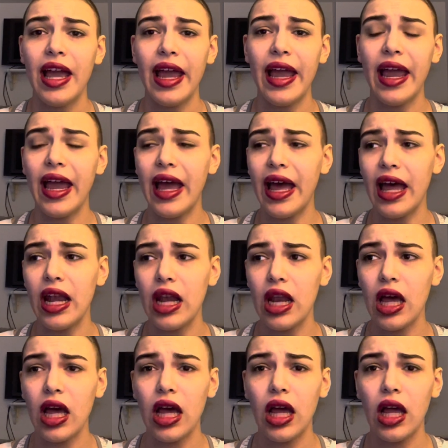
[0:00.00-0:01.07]
And
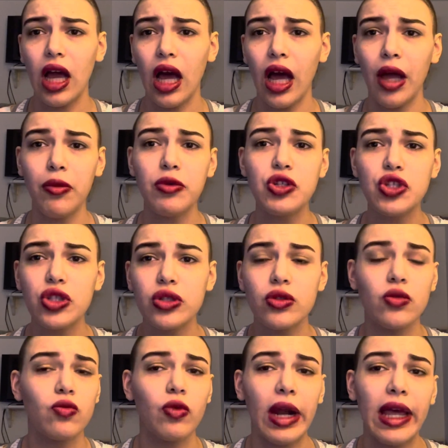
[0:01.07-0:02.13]
I would just
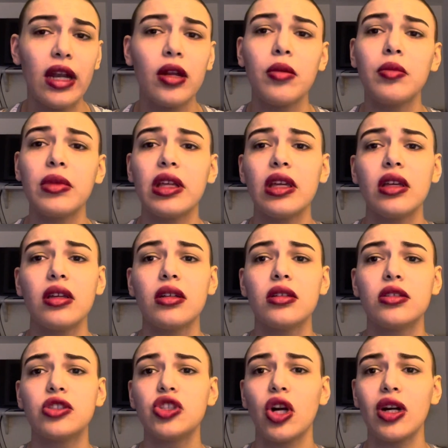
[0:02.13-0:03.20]
randomly
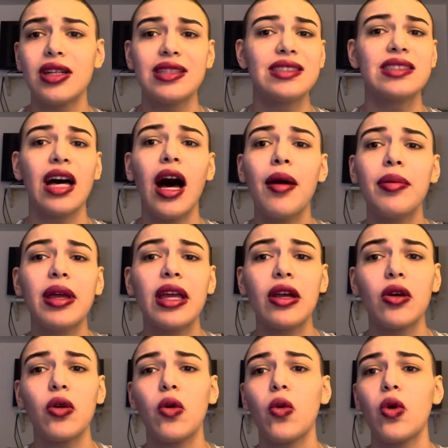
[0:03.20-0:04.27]
start
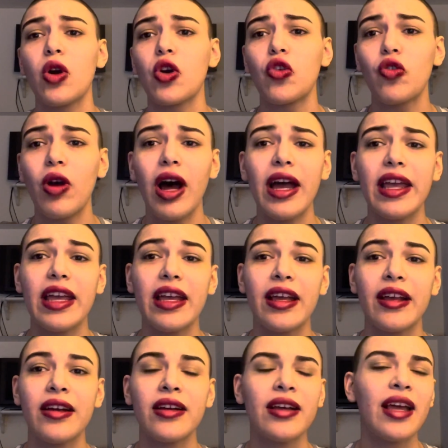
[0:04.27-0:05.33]
sobbing or
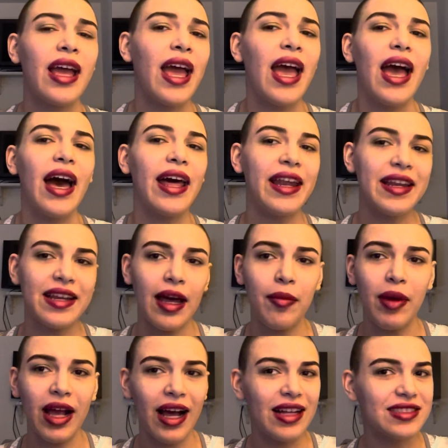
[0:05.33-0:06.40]
crying anytime
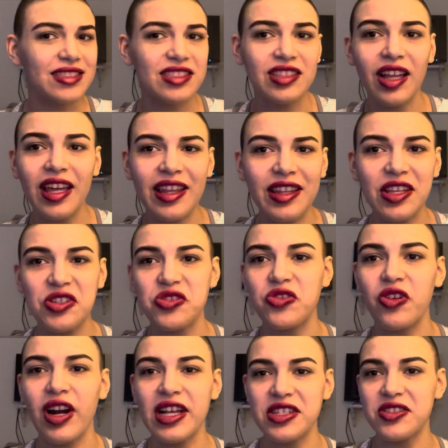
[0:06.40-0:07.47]
I got slightly
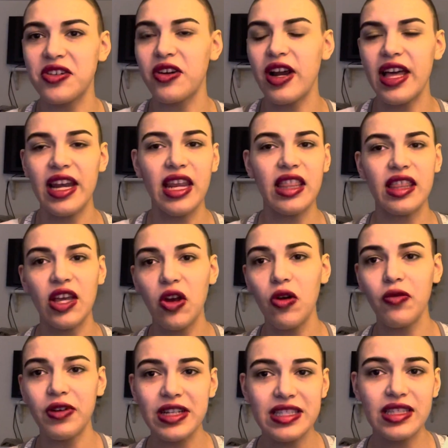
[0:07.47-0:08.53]
stressed or anything
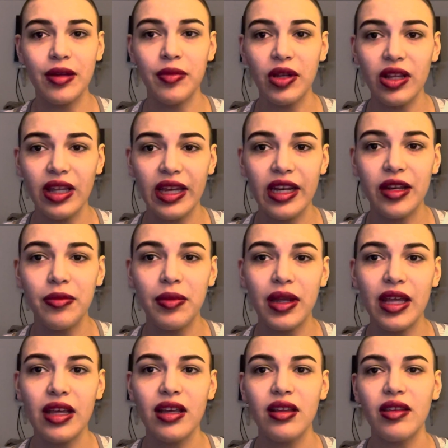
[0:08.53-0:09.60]
overstimulated
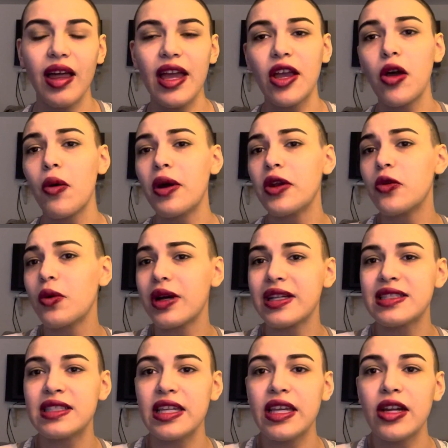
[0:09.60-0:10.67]
me. Like going to a
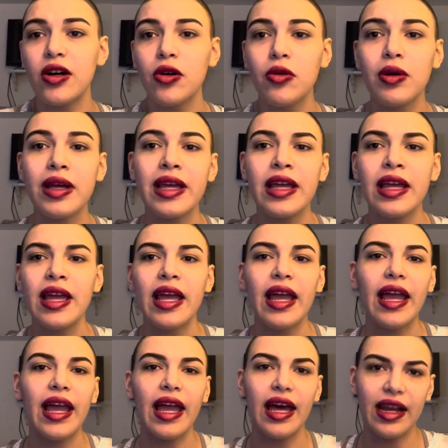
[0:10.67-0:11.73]
casino
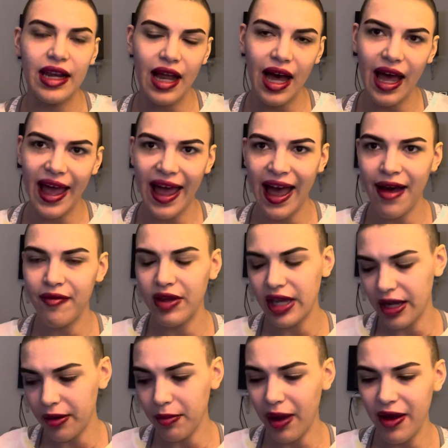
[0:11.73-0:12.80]
and not
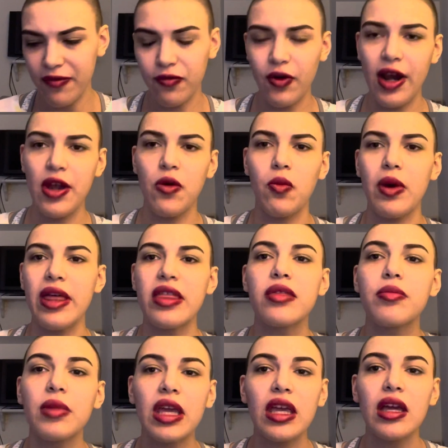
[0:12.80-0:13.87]
having my friend with
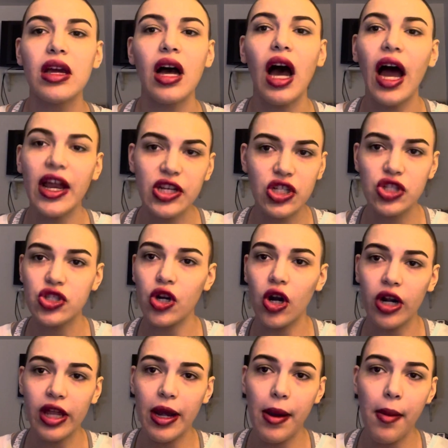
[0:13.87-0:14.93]
me, I just
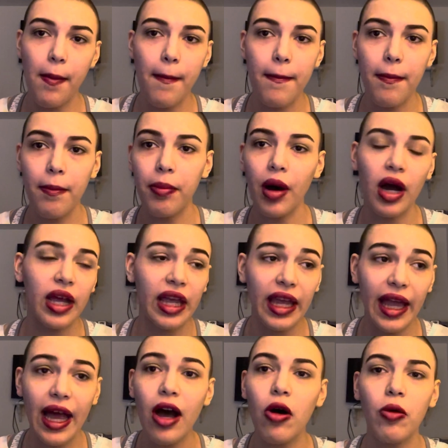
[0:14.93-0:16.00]
started bugging
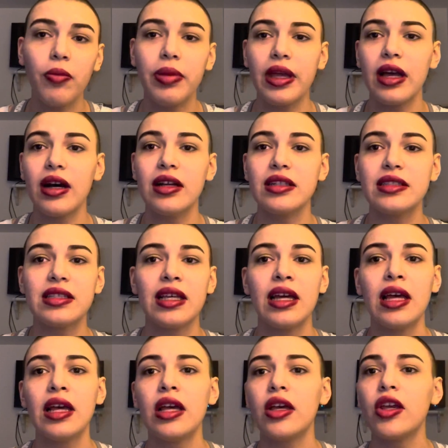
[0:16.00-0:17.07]
out because,
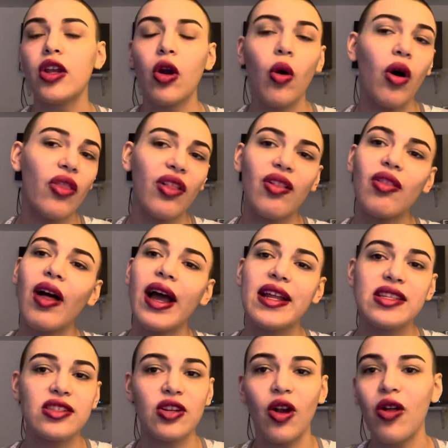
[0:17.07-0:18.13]
you know, all the
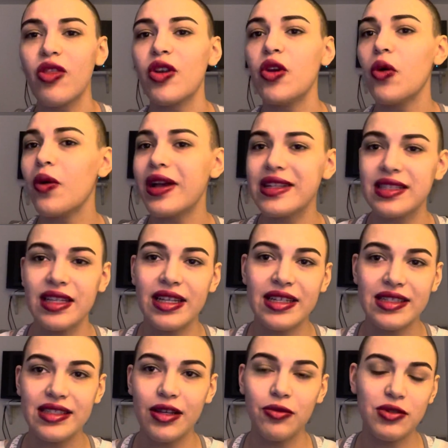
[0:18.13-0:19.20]
lights and all the
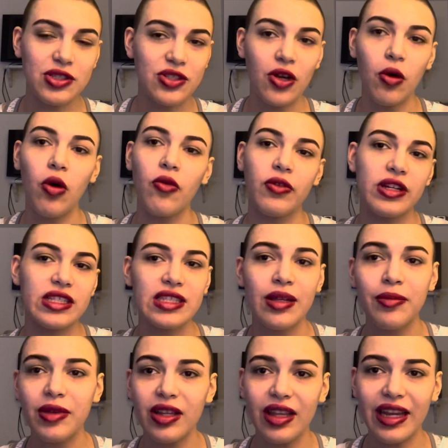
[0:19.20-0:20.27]
noises, it was so
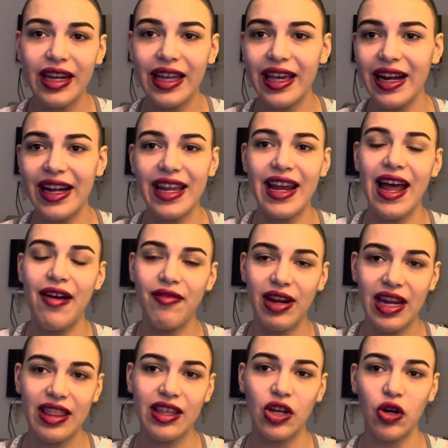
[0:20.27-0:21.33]
overstimulating, and I didn't have
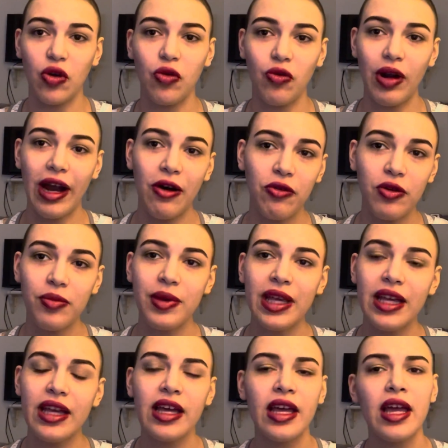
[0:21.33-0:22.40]
anything to ground
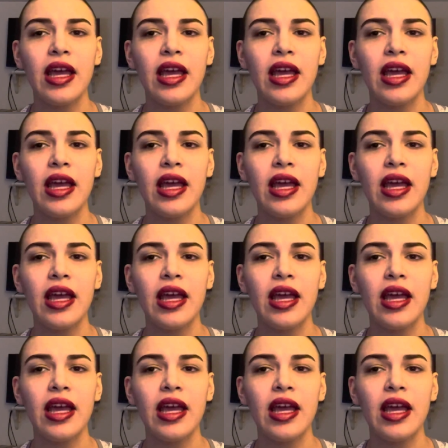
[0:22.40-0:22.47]
me.